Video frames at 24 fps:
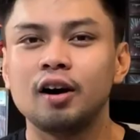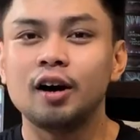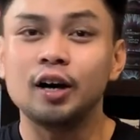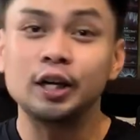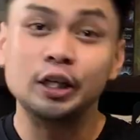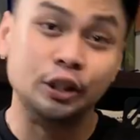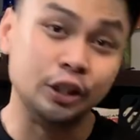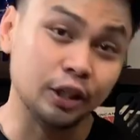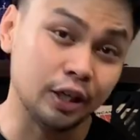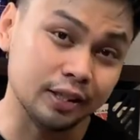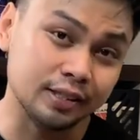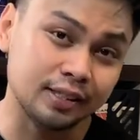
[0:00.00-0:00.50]

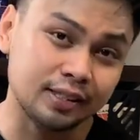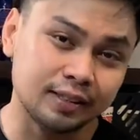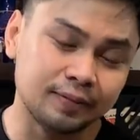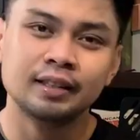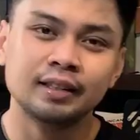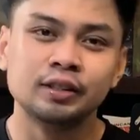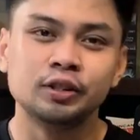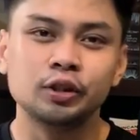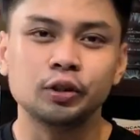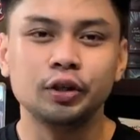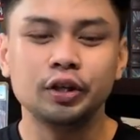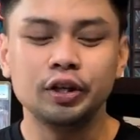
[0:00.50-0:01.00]

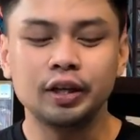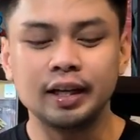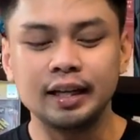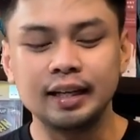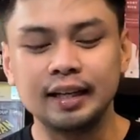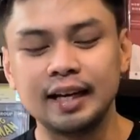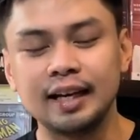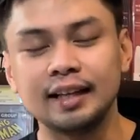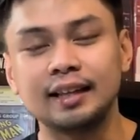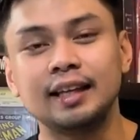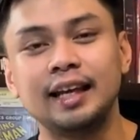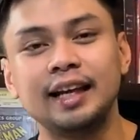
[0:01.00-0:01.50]
adjust. So you can
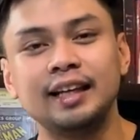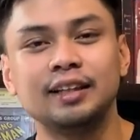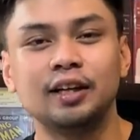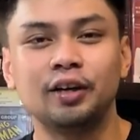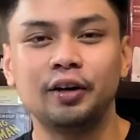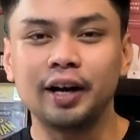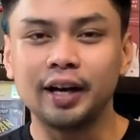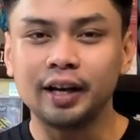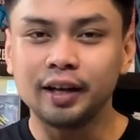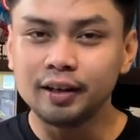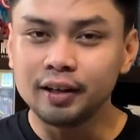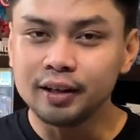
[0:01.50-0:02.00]
get like the
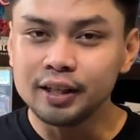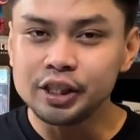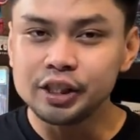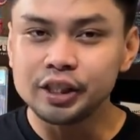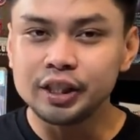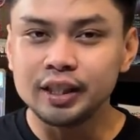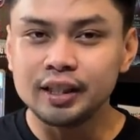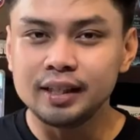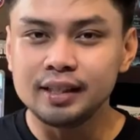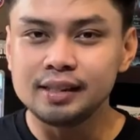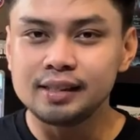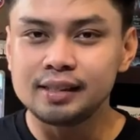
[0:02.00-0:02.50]
regular
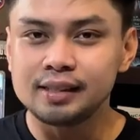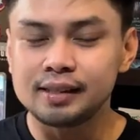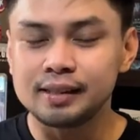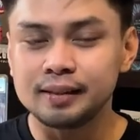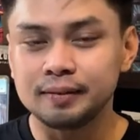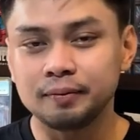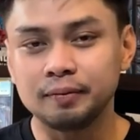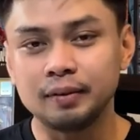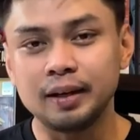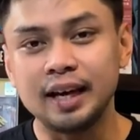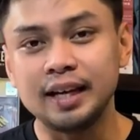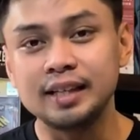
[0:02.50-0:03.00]
cheese
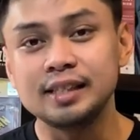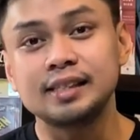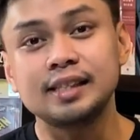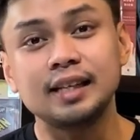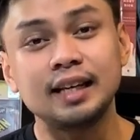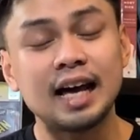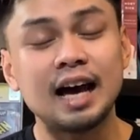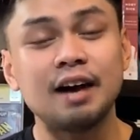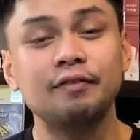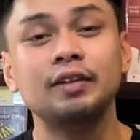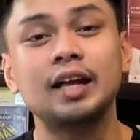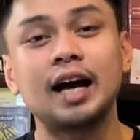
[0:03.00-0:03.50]
and still
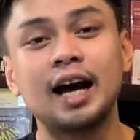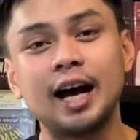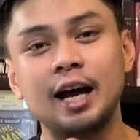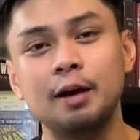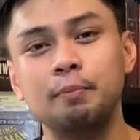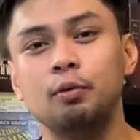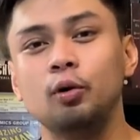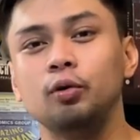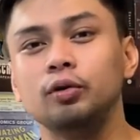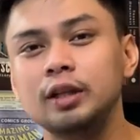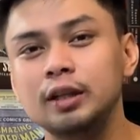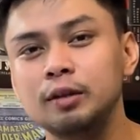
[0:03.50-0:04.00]
have the high
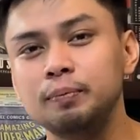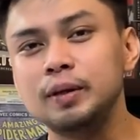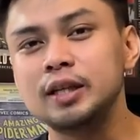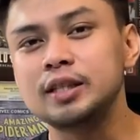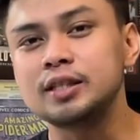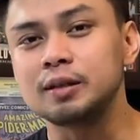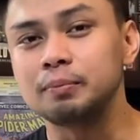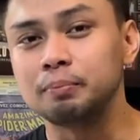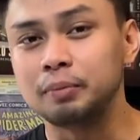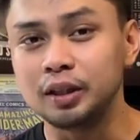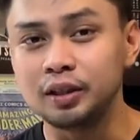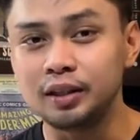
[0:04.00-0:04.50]
protein
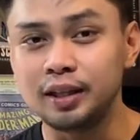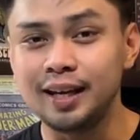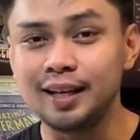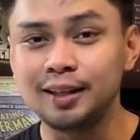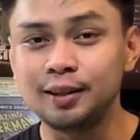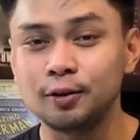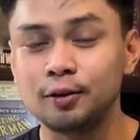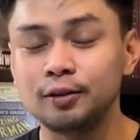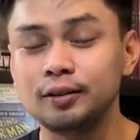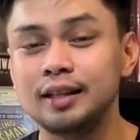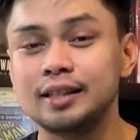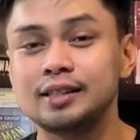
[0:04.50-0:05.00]
pizza. But take
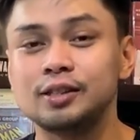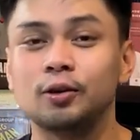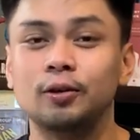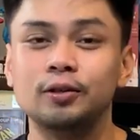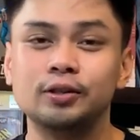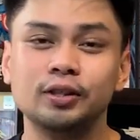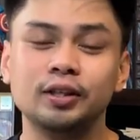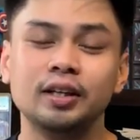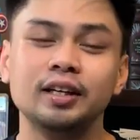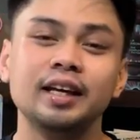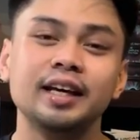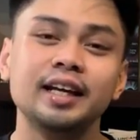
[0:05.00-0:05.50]
note, it's
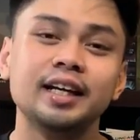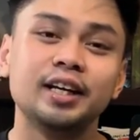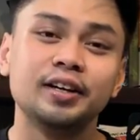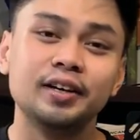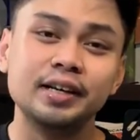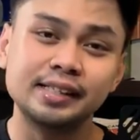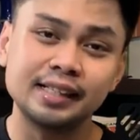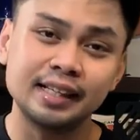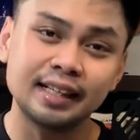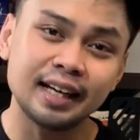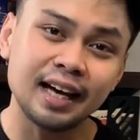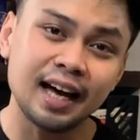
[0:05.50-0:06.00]
also gonna
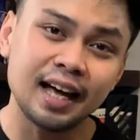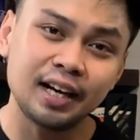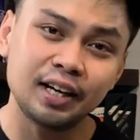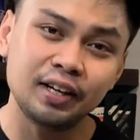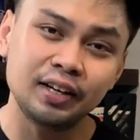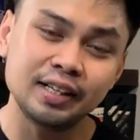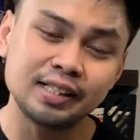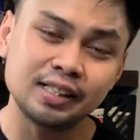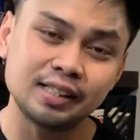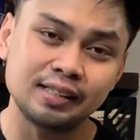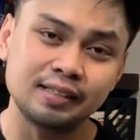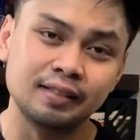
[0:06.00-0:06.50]
increase in
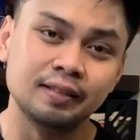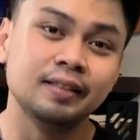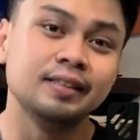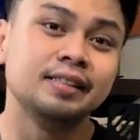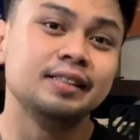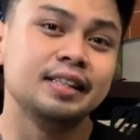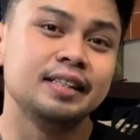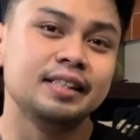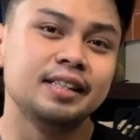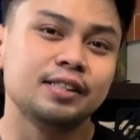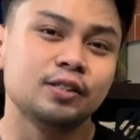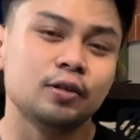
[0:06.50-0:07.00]
calories
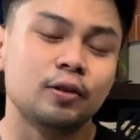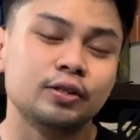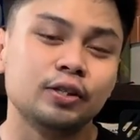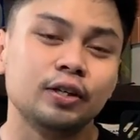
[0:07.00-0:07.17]
since it's also